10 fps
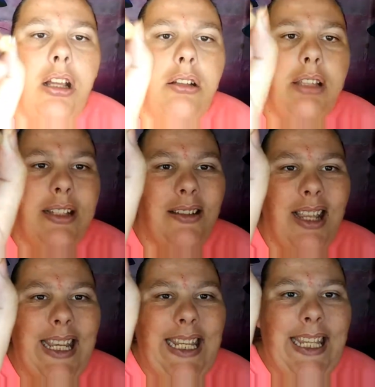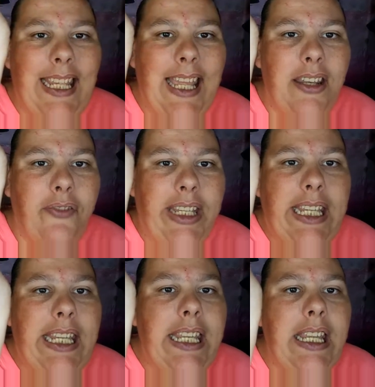like some kind of end of a
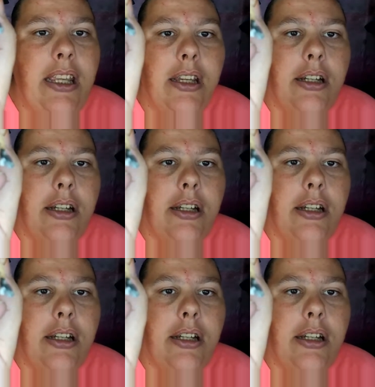key,